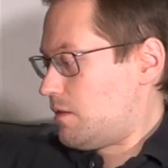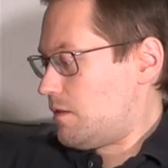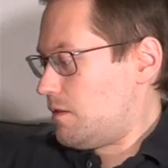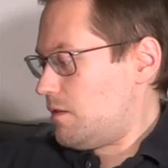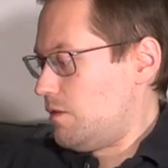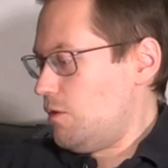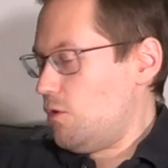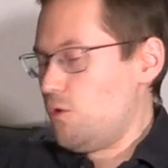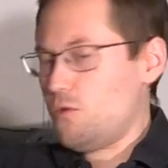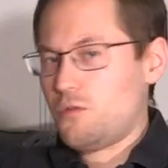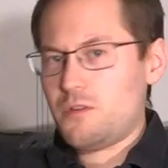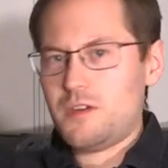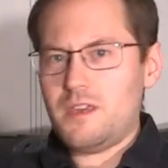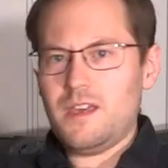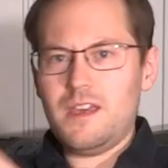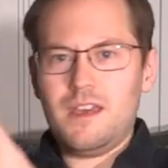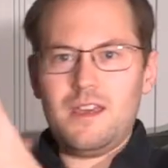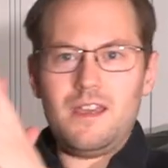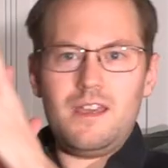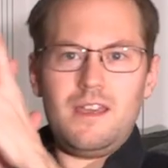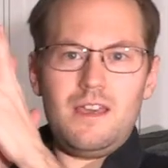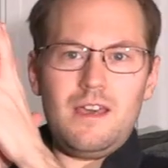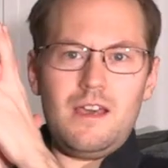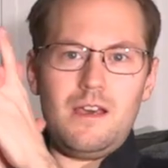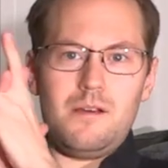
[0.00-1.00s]

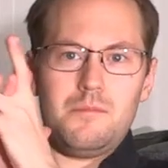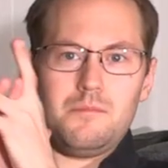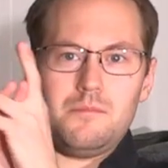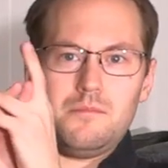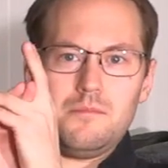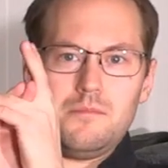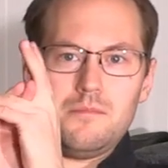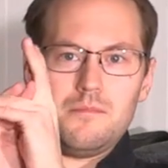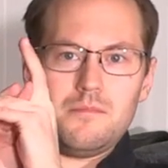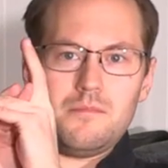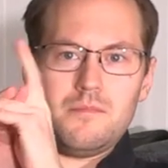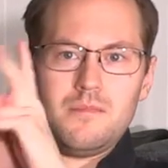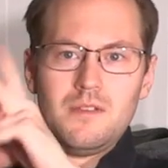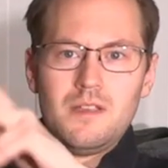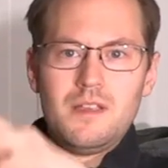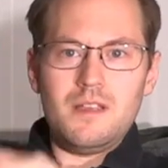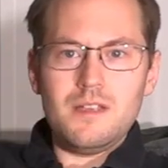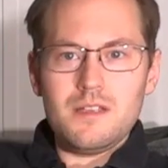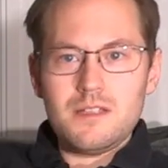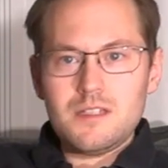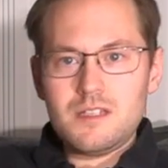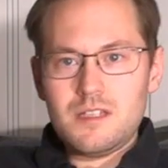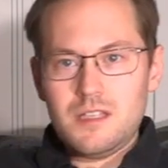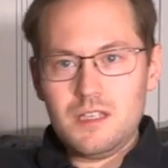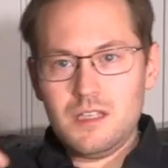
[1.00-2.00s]
Okay, yeah.
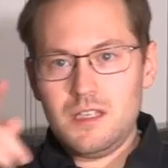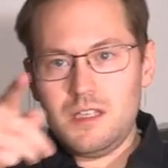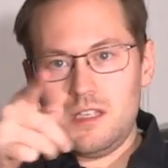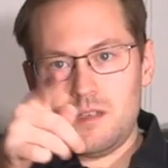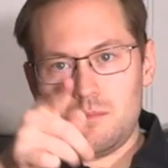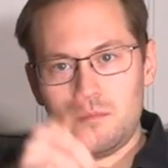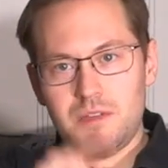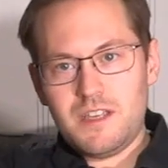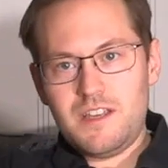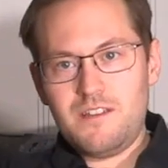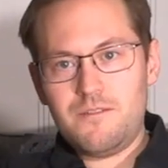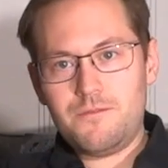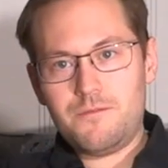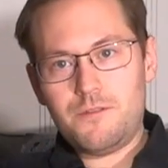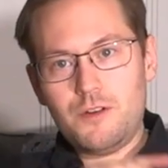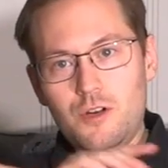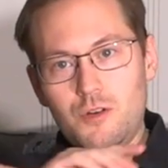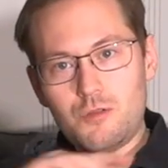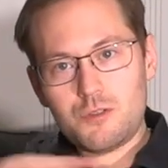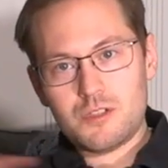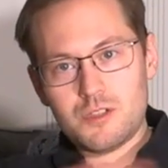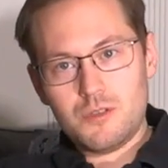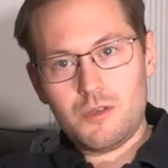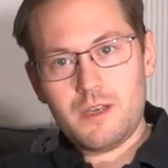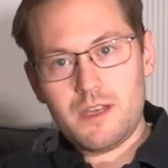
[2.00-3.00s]

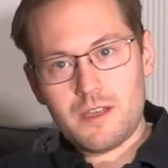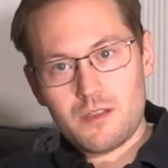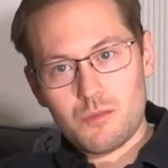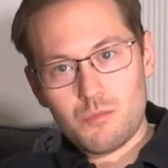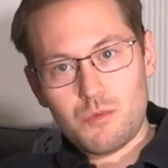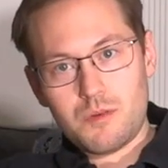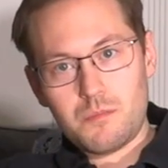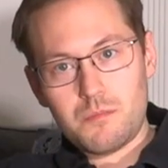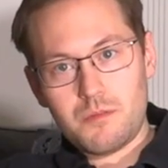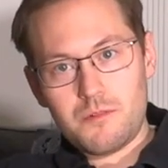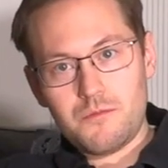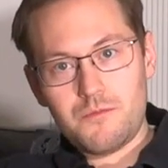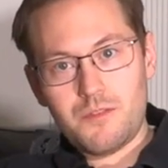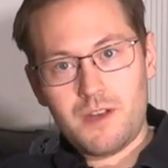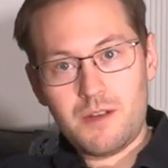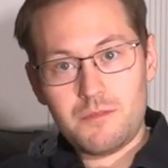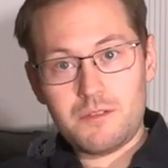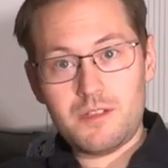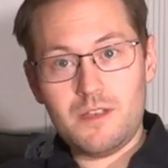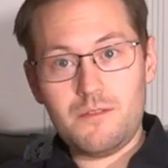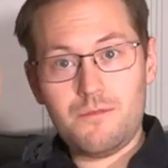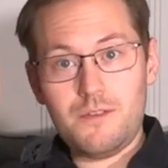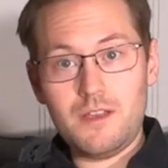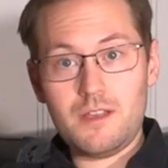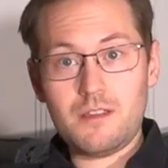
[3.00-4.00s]
T.B.Photo X 1.5
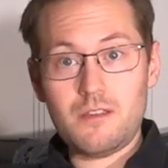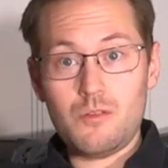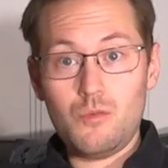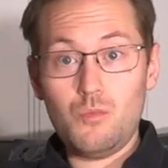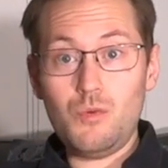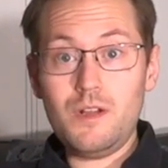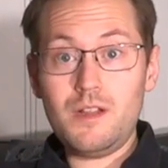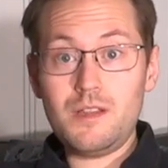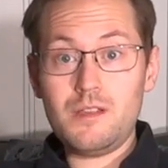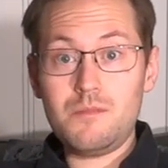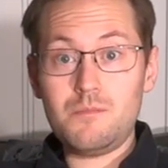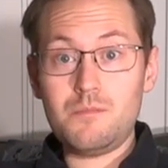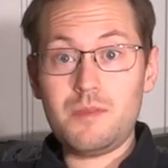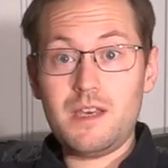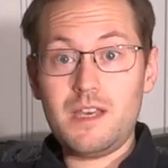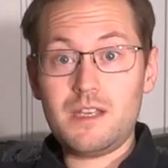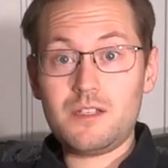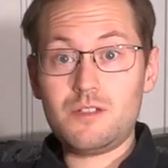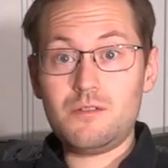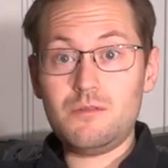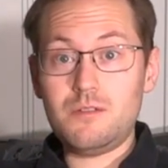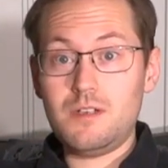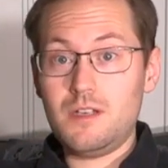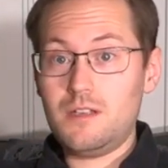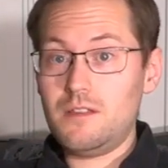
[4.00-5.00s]
TFX, and welcome
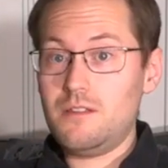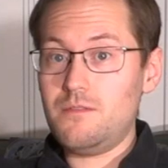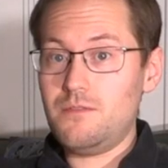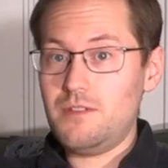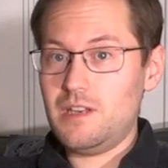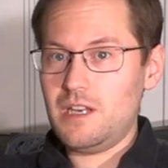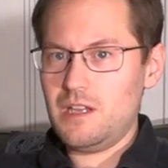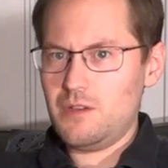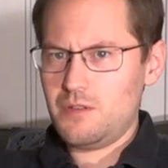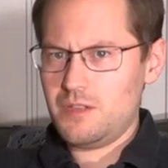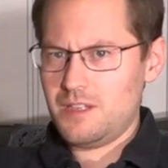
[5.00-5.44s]
back to another video.